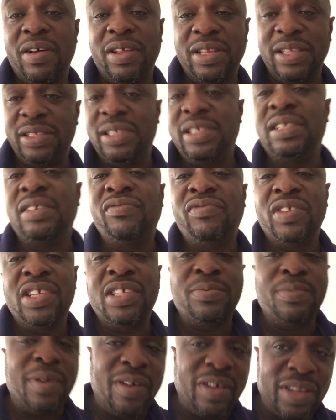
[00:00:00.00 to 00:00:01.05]
power the
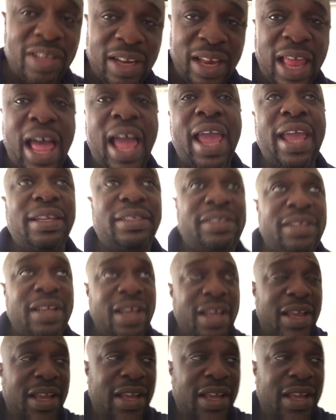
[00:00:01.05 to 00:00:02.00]
TVs, power the lights,